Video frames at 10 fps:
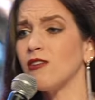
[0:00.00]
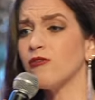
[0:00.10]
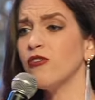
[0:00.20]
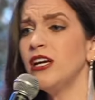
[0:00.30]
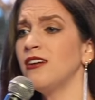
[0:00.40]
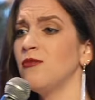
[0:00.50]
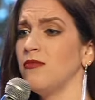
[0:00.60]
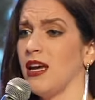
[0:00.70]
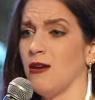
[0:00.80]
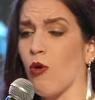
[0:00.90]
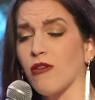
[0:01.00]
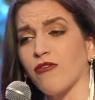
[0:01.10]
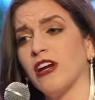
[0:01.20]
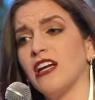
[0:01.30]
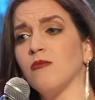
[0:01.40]
freedom and more
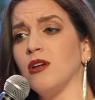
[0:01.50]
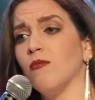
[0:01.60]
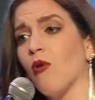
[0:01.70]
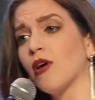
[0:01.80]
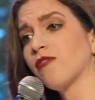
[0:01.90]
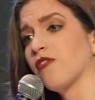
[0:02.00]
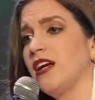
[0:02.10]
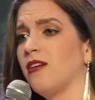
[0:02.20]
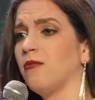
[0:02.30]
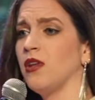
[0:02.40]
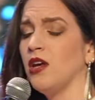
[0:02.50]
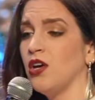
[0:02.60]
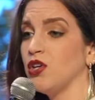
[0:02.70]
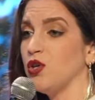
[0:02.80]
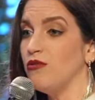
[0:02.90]
freedom and more freedom.
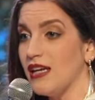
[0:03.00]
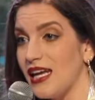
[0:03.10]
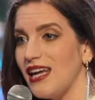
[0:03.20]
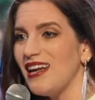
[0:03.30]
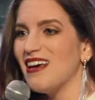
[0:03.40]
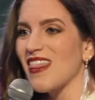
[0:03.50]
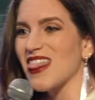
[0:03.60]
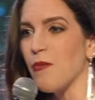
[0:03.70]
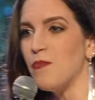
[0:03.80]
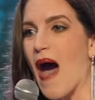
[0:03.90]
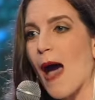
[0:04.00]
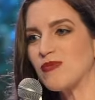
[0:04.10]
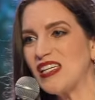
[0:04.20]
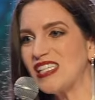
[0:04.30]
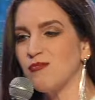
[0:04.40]
You need the
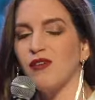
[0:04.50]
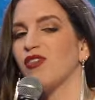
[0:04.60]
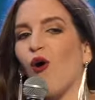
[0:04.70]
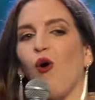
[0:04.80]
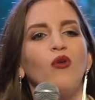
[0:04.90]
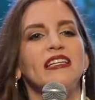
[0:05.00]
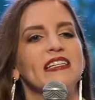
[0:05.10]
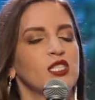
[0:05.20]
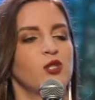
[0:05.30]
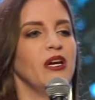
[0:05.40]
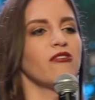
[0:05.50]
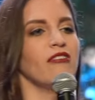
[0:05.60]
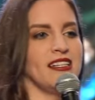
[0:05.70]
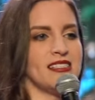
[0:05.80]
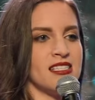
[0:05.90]
baptism of the Holy
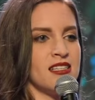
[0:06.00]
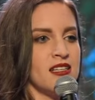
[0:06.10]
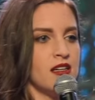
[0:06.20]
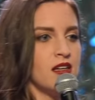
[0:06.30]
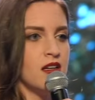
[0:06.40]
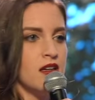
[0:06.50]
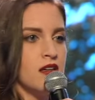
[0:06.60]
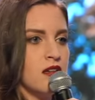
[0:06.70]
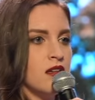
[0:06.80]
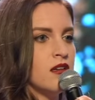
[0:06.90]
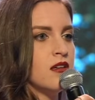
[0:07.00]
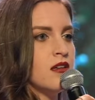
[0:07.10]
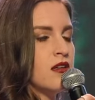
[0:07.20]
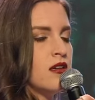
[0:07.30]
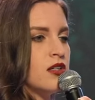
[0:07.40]
Spirit
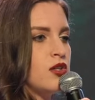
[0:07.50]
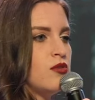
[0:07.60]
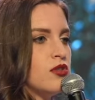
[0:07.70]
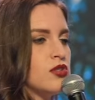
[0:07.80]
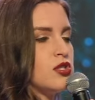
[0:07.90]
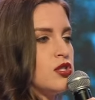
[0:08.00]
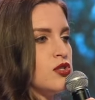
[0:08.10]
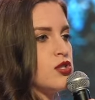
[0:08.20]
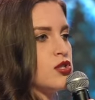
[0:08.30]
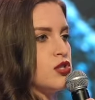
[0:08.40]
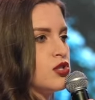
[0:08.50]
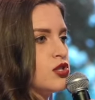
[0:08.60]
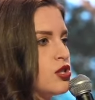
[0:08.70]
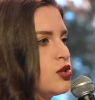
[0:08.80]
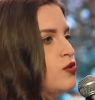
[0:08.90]

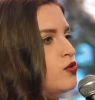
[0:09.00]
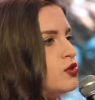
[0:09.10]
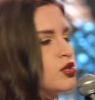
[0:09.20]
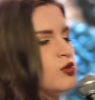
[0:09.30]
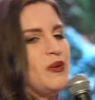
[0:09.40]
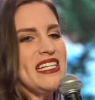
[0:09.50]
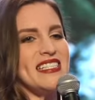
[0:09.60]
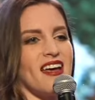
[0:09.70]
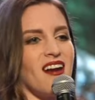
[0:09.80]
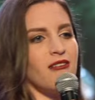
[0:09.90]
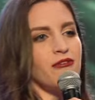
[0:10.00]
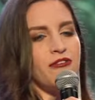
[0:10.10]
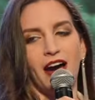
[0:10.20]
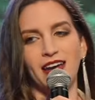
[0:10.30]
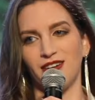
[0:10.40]
to be set on
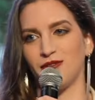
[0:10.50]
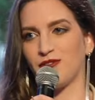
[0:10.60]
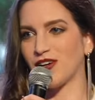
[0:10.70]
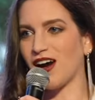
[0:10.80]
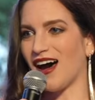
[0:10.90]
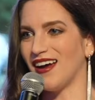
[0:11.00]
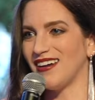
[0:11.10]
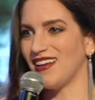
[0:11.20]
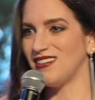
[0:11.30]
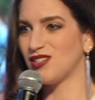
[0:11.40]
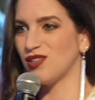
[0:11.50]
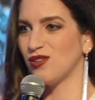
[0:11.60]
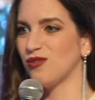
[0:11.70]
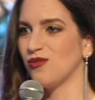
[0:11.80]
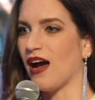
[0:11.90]
fire for God and
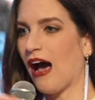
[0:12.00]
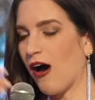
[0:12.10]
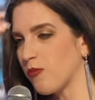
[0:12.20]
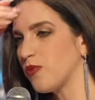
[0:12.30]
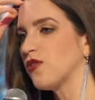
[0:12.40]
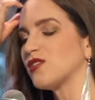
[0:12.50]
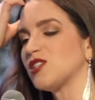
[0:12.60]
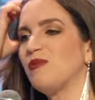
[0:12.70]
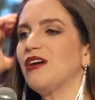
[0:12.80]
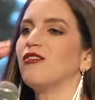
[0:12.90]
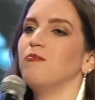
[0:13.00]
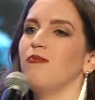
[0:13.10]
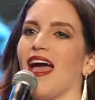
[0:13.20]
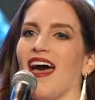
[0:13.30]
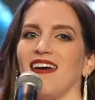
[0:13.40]
to help your spirit
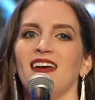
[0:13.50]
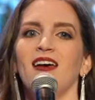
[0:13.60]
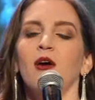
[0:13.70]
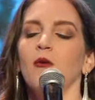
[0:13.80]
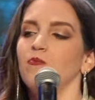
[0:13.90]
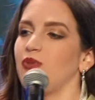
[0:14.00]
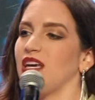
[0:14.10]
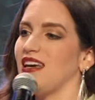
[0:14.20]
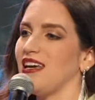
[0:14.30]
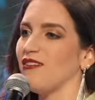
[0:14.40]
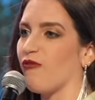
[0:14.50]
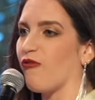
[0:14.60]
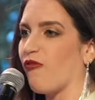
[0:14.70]
man be